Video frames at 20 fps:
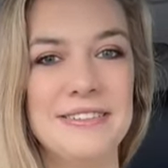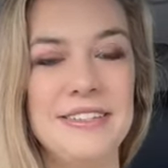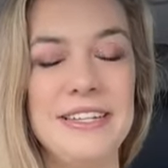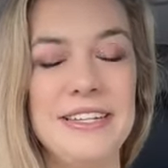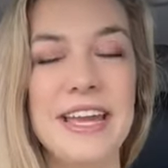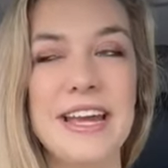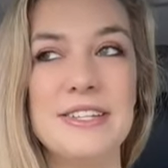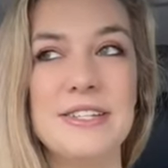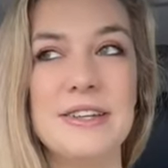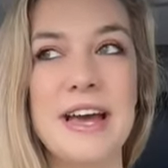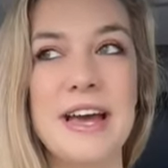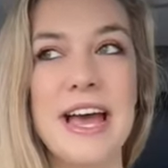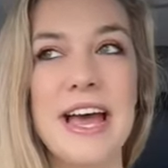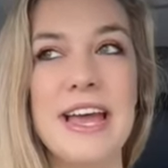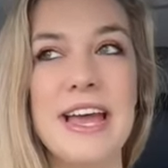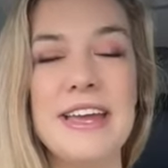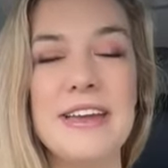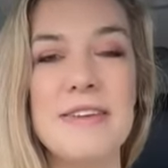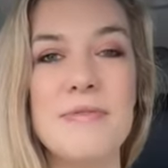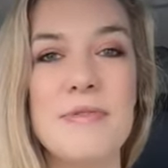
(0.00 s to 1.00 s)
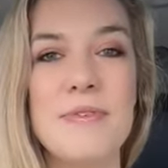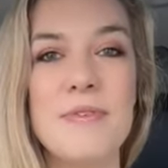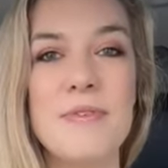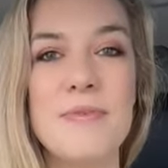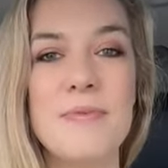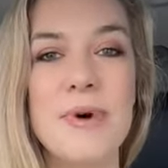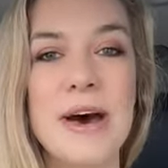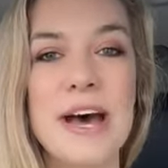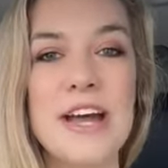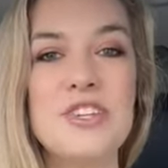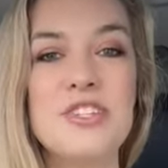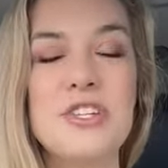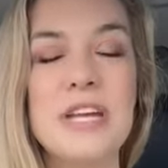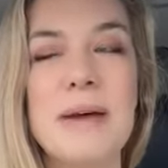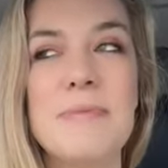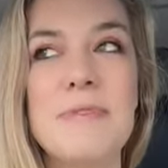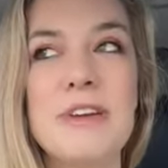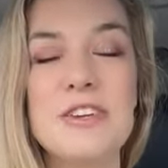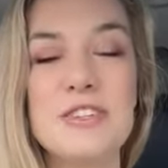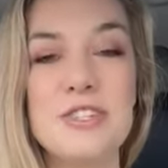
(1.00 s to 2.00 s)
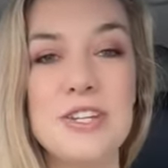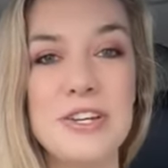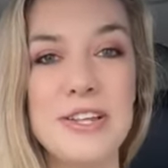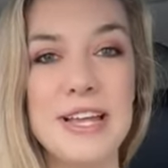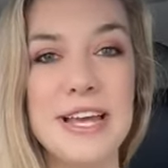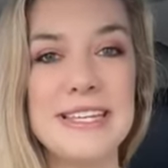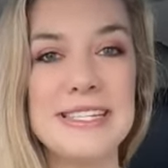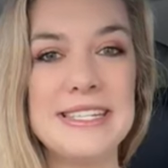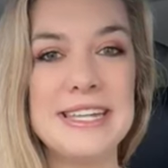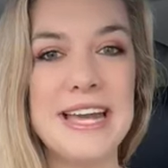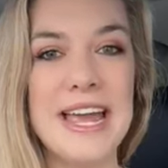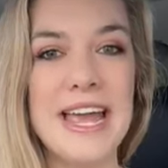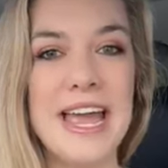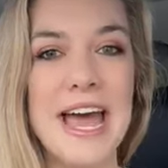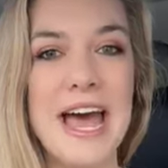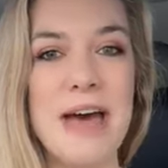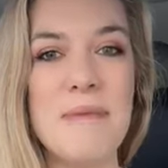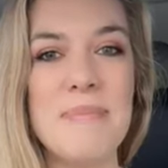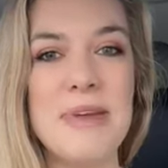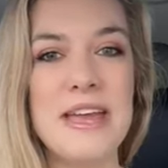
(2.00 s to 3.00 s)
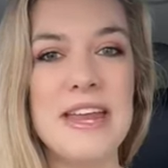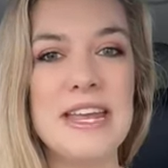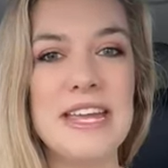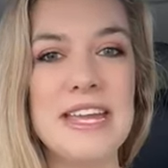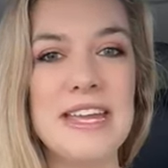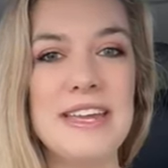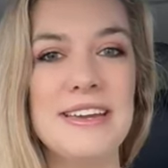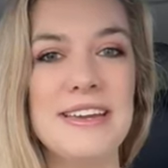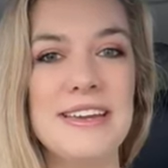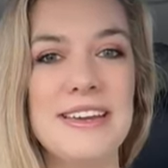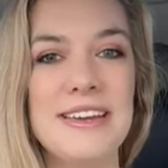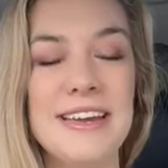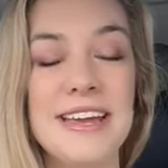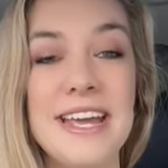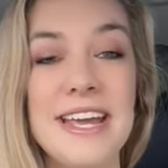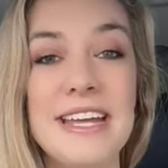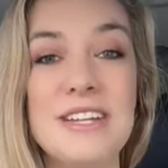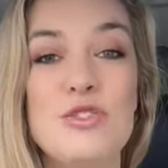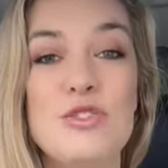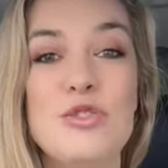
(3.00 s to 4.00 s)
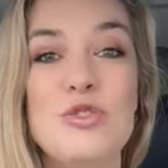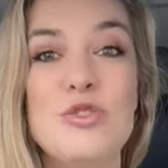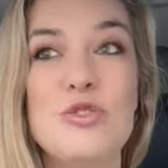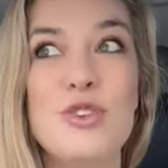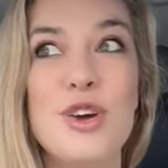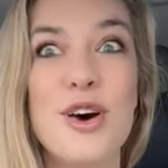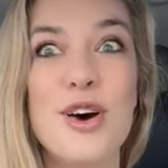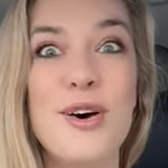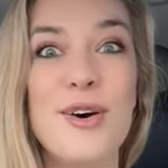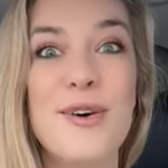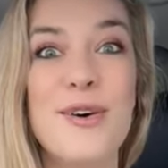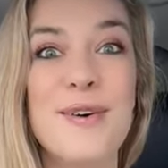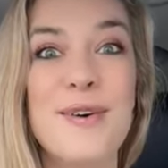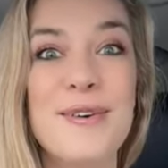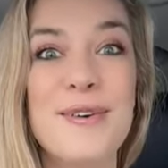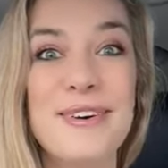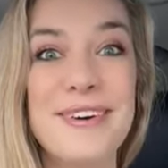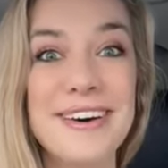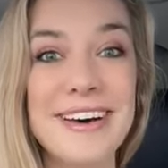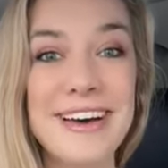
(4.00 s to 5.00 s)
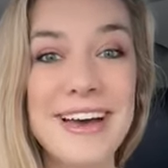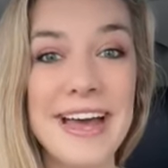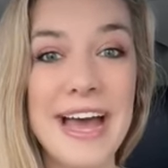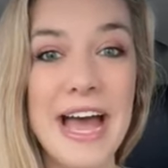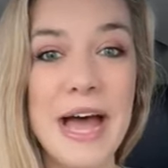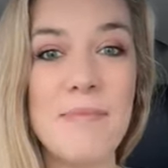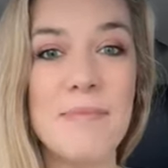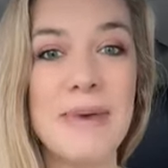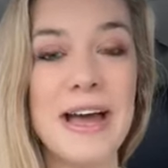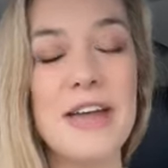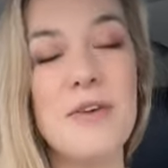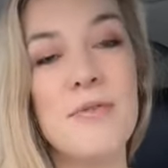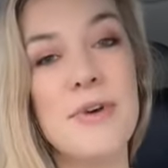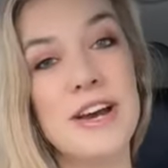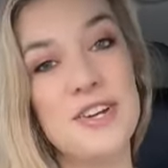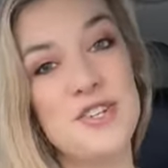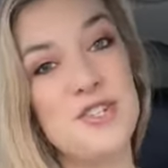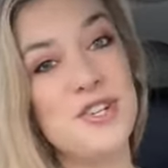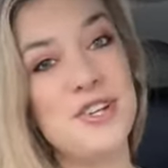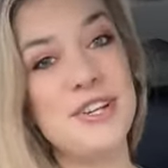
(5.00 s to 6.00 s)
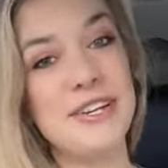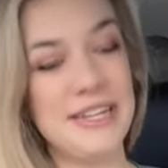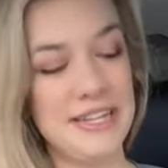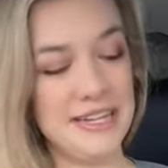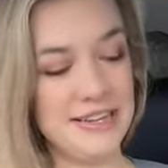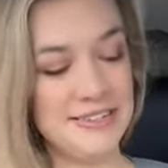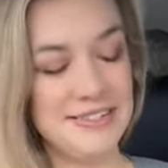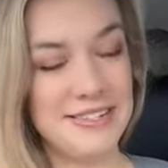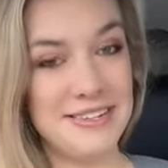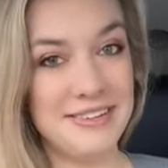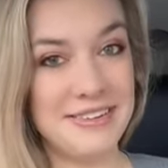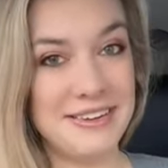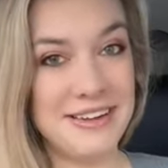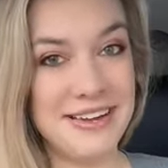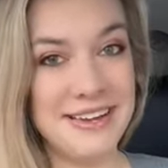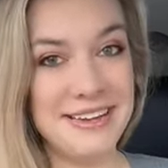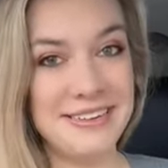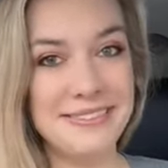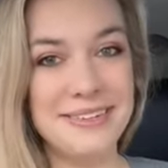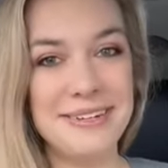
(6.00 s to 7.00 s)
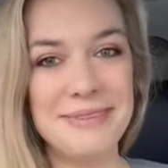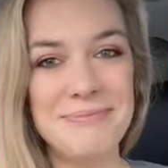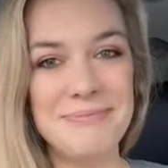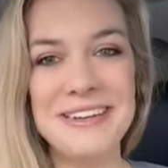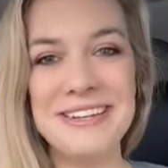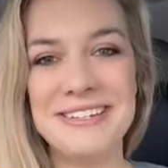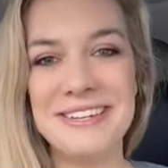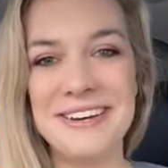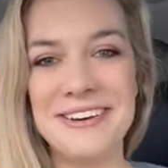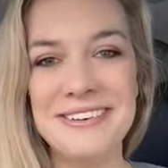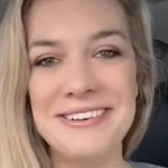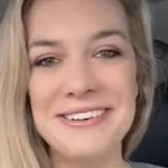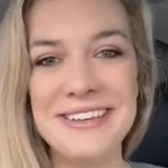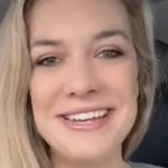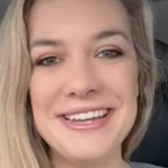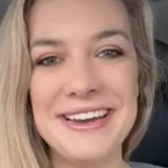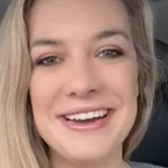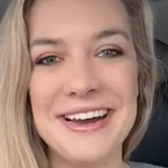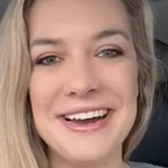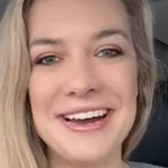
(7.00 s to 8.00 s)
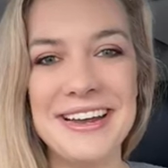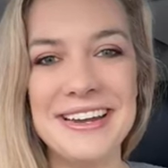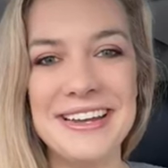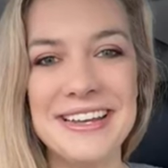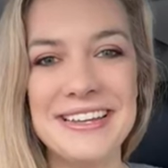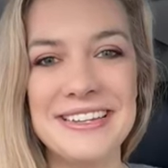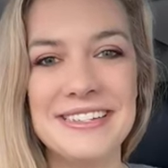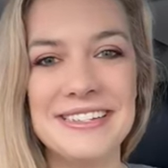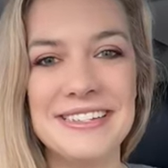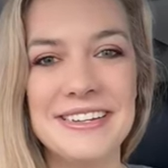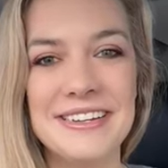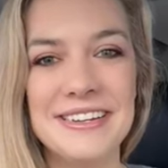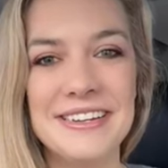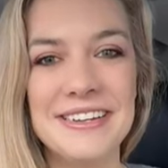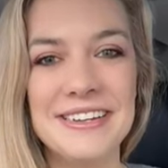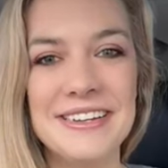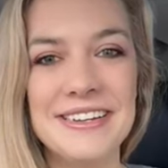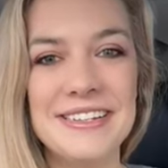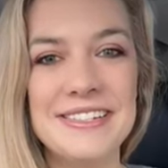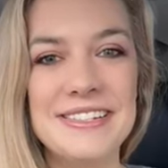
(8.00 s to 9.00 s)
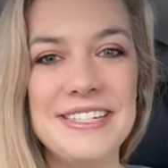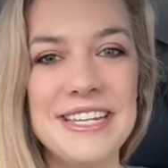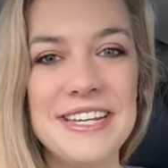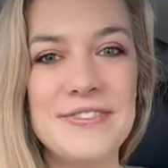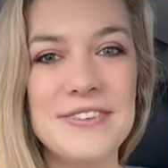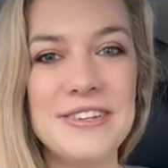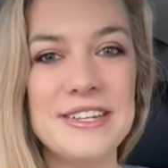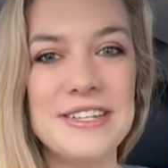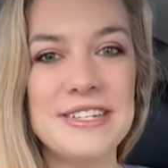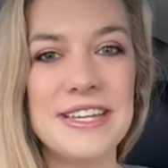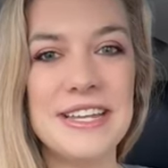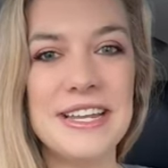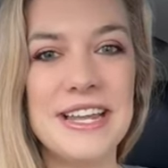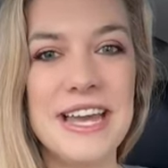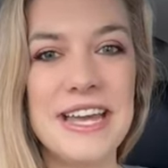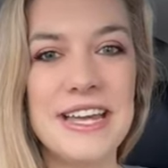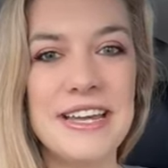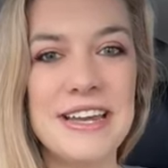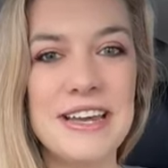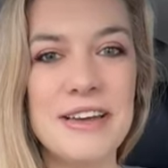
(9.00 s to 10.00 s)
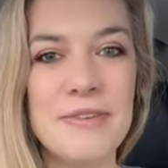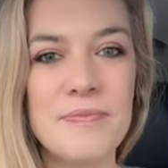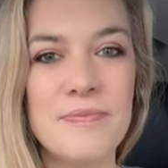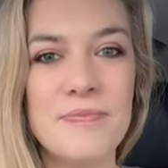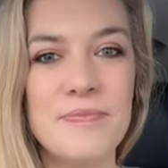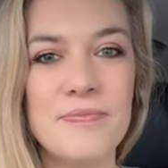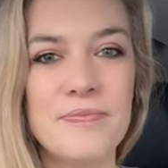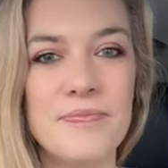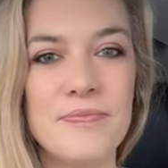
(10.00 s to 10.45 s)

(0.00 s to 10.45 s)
Yeah, so I watched Top Gun 2 last night. Hi, Benny. It's so good. I might watch it again tonight, to be totally honest. Steven doesn't like him.